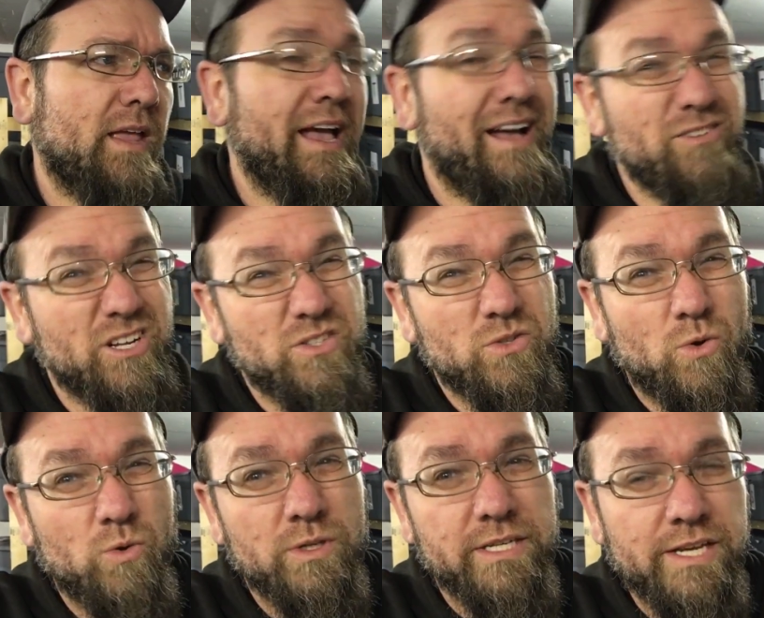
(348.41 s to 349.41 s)
have not
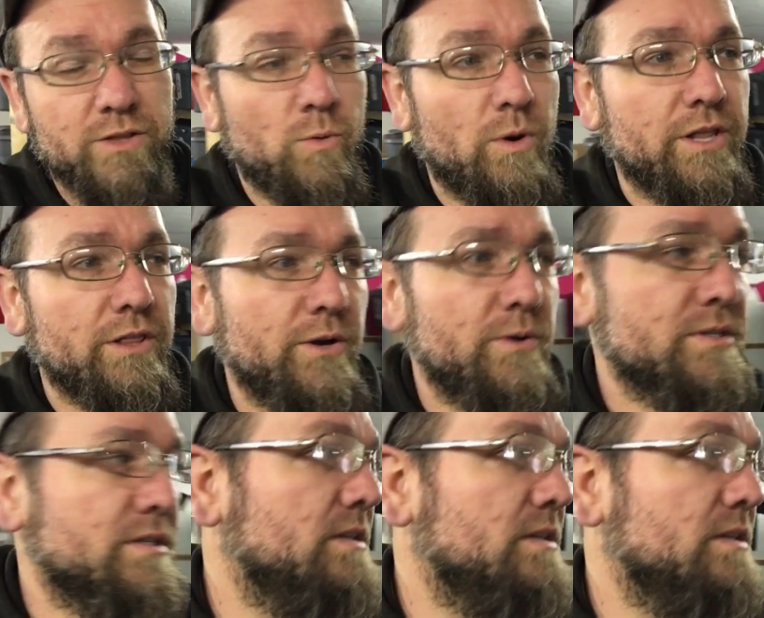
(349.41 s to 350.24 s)
sold either one of those.